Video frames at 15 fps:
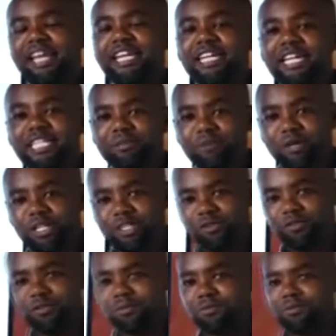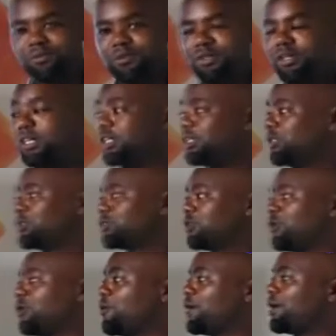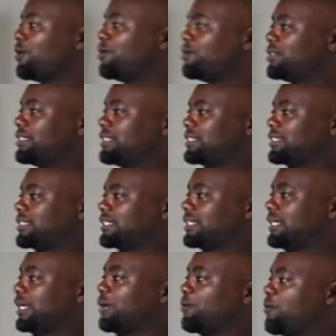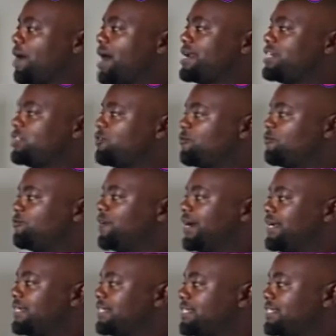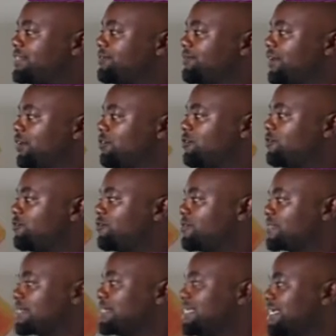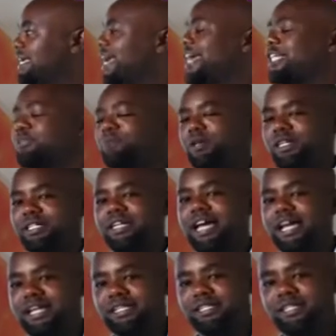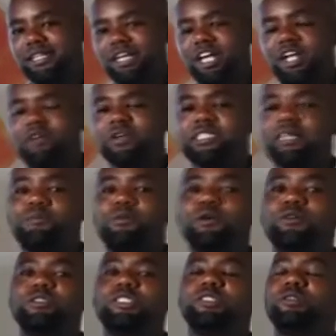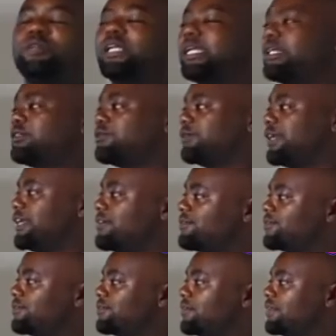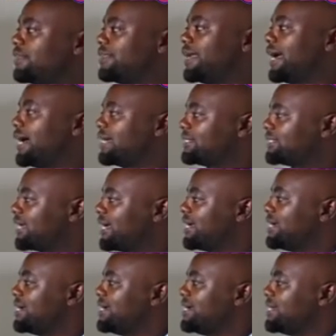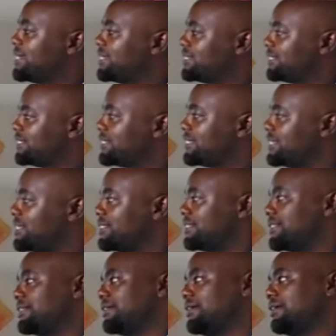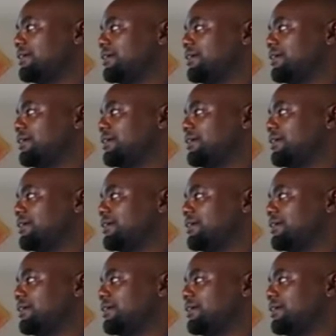in exponential form. So you are not required to find the value of 3 exponent 9. You are supposed to leave the answer as it is.